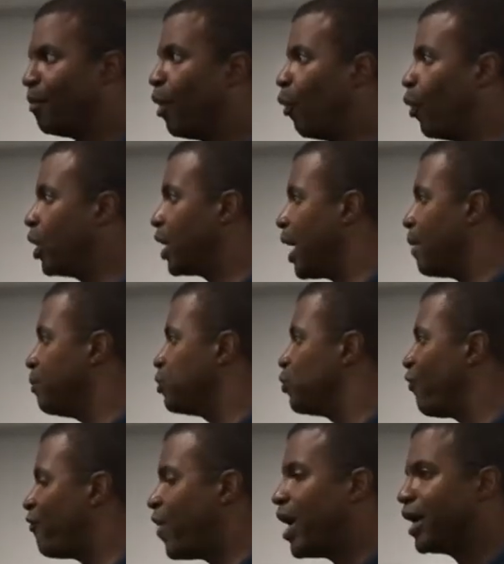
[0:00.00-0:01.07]
But what I'm
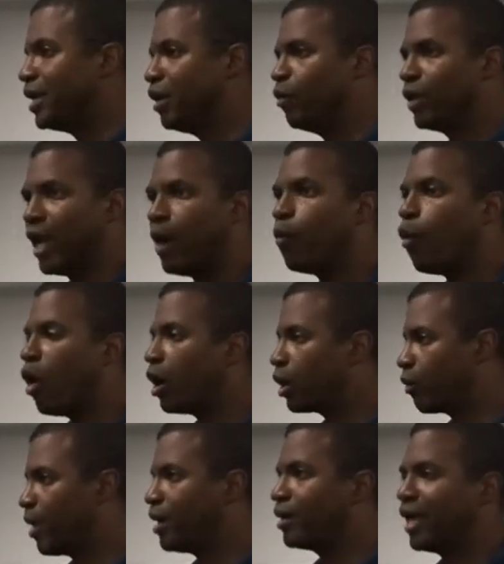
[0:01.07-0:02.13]
finding, when I
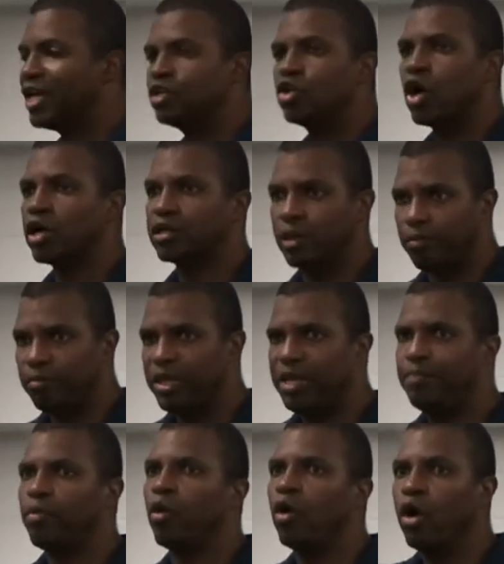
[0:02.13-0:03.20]
walk around and I talk to
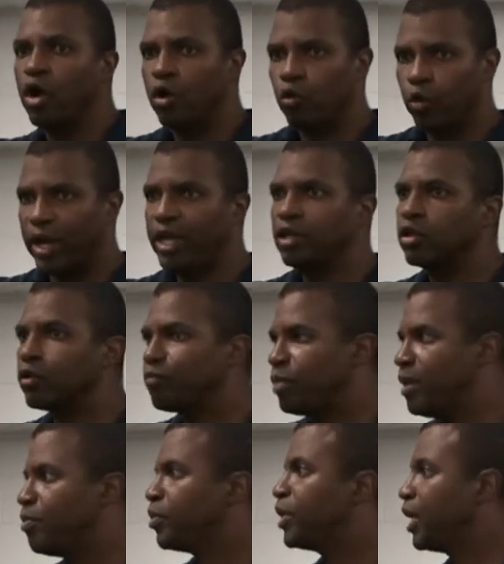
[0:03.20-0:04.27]
people, regular
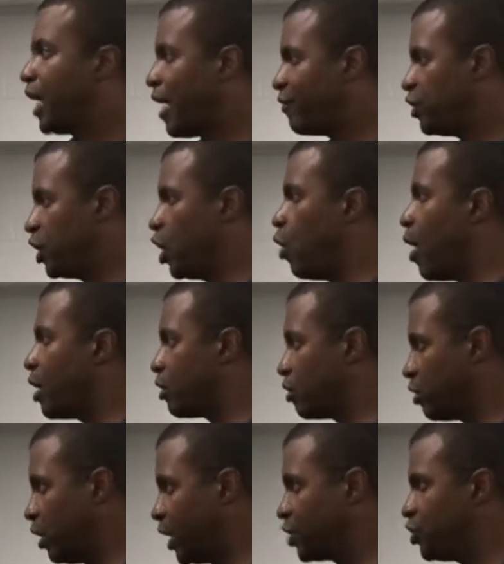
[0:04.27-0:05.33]
people that have to go out
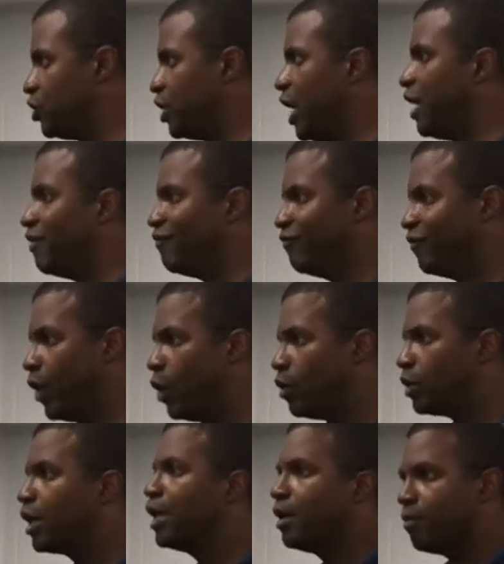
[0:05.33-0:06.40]
on election day and
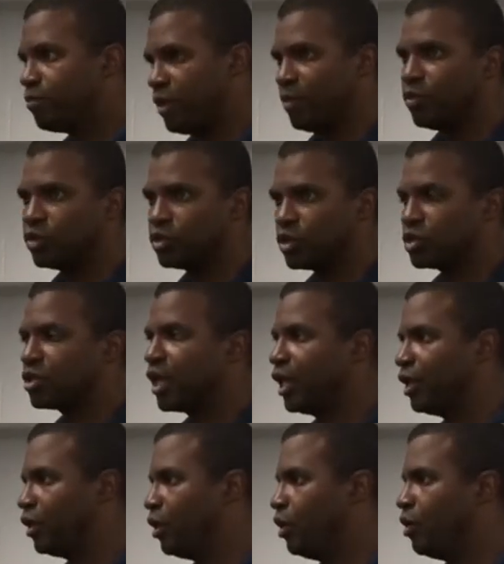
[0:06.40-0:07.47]
vote, people just
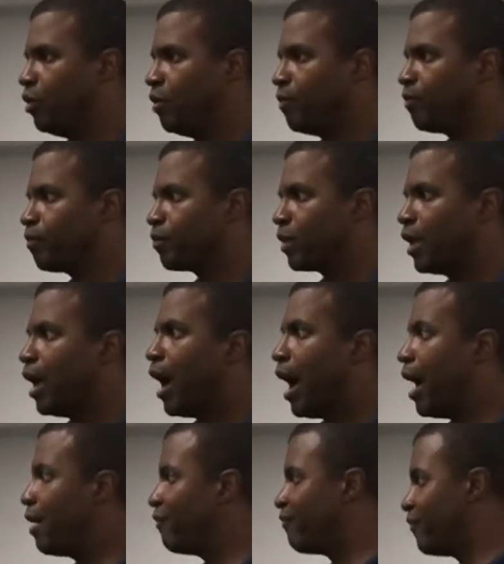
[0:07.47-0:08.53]
like you,
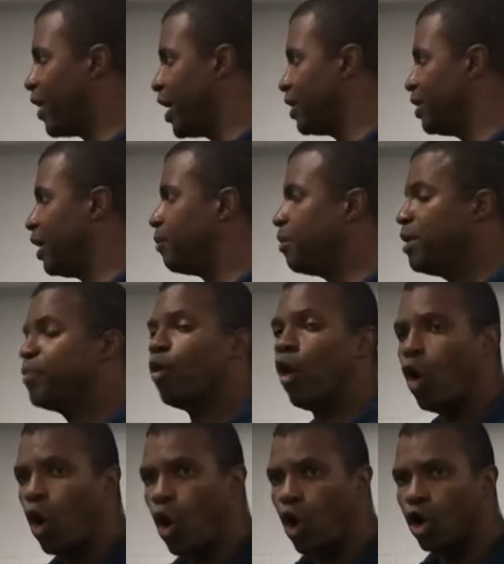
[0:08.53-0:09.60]
I am finding that
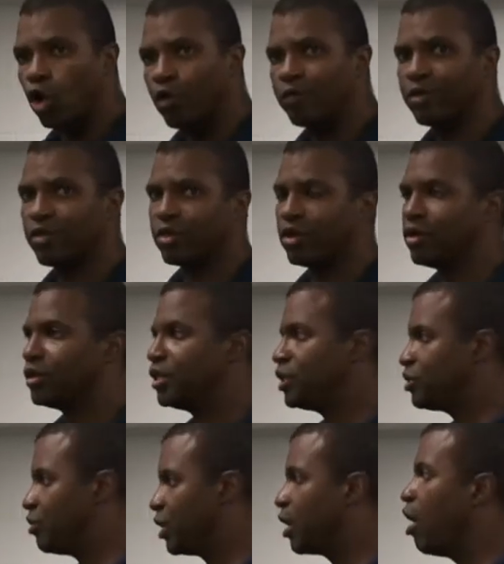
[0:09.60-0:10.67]
people all over the 3rd
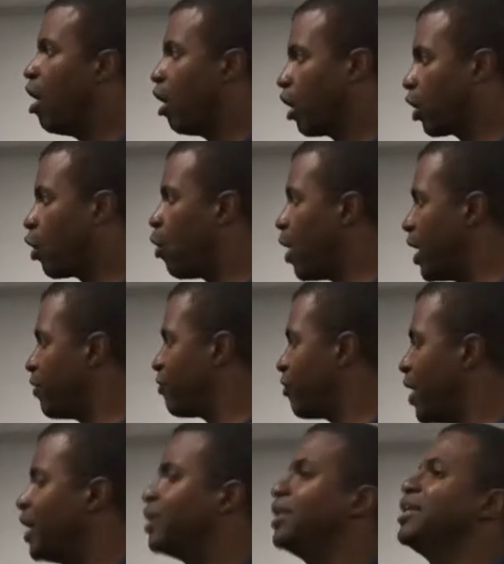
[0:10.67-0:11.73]
District are quite
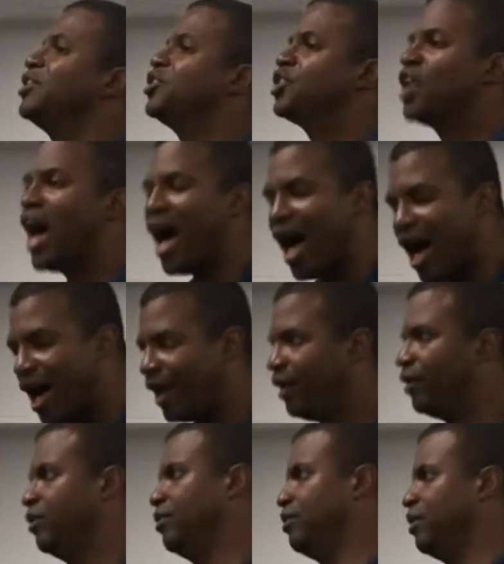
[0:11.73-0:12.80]
frankly
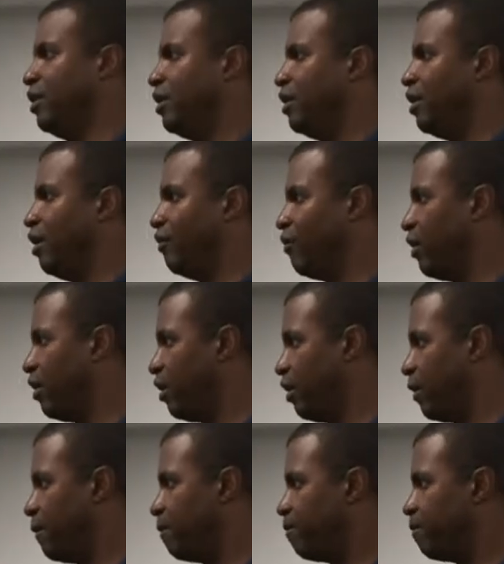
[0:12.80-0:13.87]
tired of her.